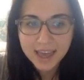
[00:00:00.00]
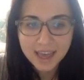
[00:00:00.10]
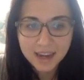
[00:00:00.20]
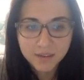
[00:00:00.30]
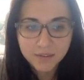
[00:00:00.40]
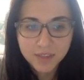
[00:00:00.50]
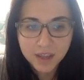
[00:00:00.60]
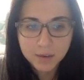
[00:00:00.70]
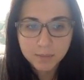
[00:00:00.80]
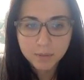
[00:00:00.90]
And if
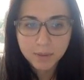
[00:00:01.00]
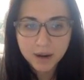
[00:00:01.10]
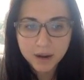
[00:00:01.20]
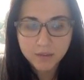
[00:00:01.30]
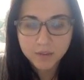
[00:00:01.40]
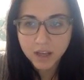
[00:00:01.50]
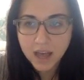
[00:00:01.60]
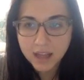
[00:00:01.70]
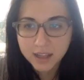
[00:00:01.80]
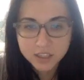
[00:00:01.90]
they're preparing for
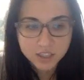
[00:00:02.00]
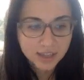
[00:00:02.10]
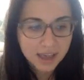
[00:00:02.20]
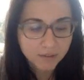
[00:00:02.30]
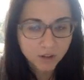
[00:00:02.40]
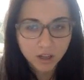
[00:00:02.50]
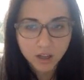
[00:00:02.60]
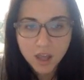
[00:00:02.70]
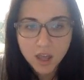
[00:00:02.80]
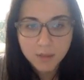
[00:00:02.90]
college
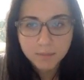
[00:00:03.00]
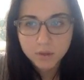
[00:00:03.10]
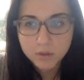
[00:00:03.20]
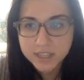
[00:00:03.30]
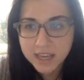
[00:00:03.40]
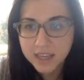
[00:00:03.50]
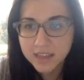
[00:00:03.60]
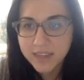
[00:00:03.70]
level music,